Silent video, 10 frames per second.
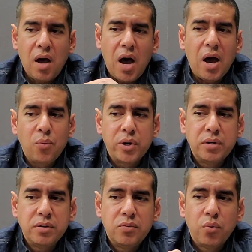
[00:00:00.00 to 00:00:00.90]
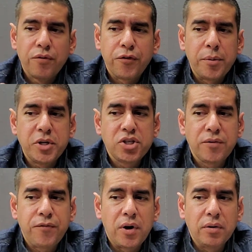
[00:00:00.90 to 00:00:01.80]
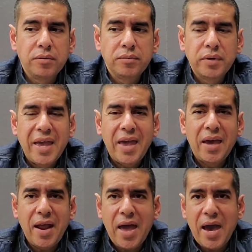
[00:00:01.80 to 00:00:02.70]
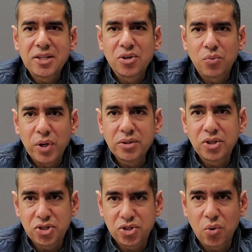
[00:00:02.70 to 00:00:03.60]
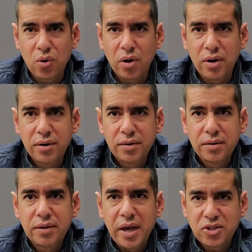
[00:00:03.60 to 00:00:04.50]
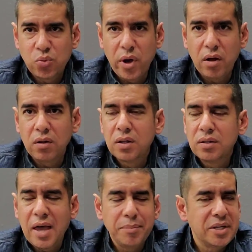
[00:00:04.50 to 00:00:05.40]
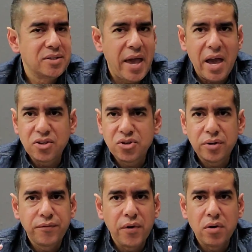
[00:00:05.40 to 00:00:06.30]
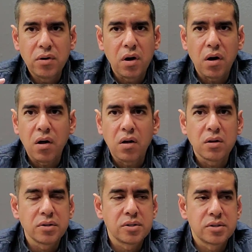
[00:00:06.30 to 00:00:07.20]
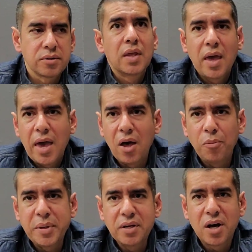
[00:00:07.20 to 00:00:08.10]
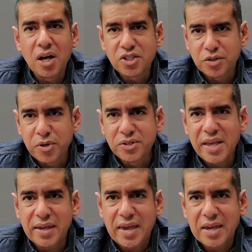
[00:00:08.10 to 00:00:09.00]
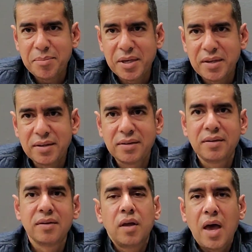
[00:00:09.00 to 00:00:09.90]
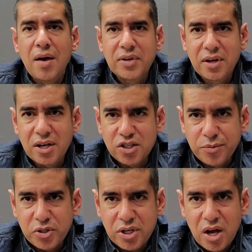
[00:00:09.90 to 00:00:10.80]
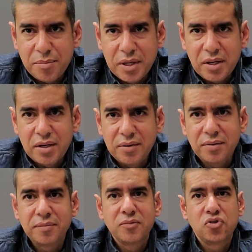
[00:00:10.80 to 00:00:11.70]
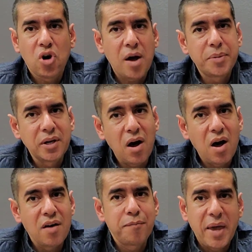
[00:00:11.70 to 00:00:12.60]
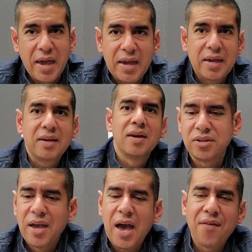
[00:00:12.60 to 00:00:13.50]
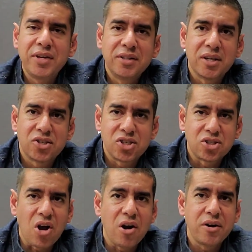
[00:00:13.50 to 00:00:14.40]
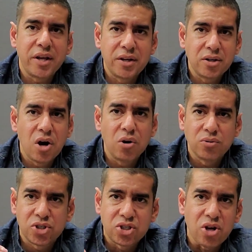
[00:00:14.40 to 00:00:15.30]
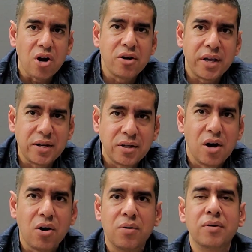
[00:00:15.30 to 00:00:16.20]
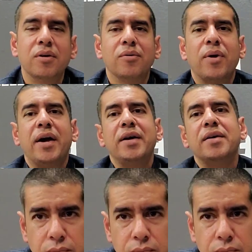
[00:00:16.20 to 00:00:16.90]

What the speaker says: I would refurbish the phone and I had to run the store as well. That means answering phone calls, helping customers that came in, having customers come in, dropping off, paying, having to start and go, right?